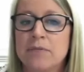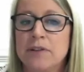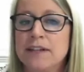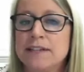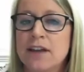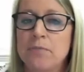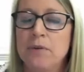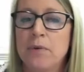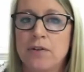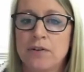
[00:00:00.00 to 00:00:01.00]
Please help me
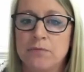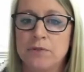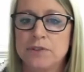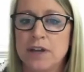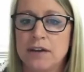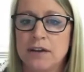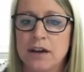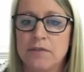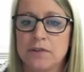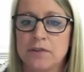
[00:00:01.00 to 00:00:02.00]
welcome Lieutenant
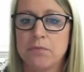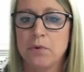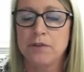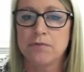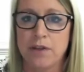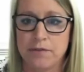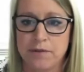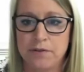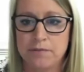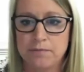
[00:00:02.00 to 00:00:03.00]
Governor Boyd Rutherford.